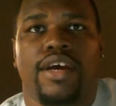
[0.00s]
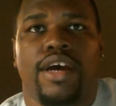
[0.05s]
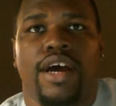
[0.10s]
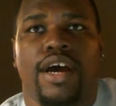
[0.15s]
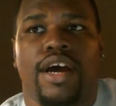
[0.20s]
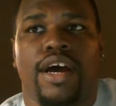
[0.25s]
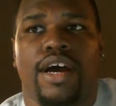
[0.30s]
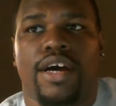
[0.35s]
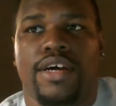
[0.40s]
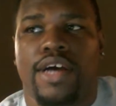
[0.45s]

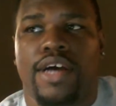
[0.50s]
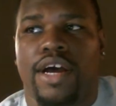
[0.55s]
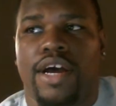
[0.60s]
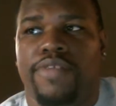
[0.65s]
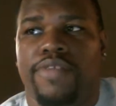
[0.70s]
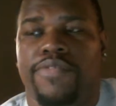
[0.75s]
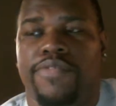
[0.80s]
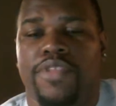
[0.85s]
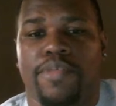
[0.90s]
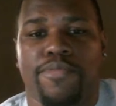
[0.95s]

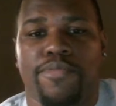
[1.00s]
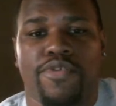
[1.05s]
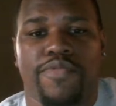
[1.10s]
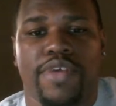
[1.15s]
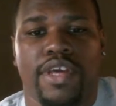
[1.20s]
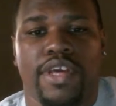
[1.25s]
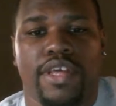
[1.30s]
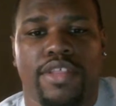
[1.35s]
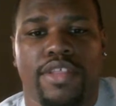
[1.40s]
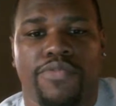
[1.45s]
the
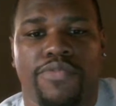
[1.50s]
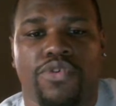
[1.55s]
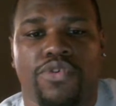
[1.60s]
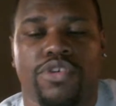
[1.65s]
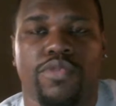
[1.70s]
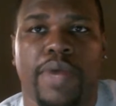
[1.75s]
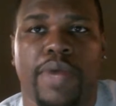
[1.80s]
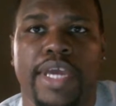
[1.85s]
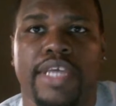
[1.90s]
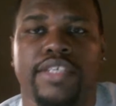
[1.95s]
movie The Force
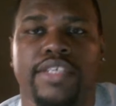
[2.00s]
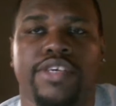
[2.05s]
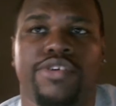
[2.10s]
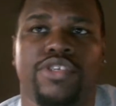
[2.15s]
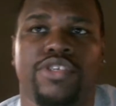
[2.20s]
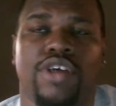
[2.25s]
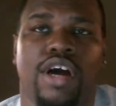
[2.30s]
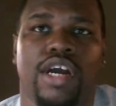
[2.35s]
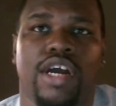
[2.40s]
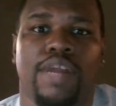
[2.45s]
Awakens, they were
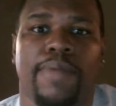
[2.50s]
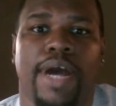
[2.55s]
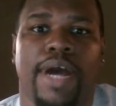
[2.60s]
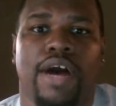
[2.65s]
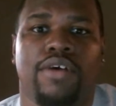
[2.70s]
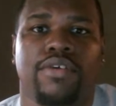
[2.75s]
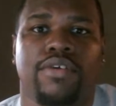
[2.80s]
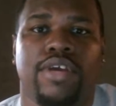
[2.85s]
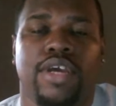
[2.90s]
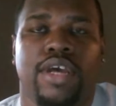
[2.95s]
talking
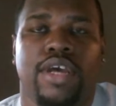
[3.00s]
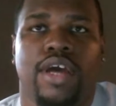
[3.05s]
about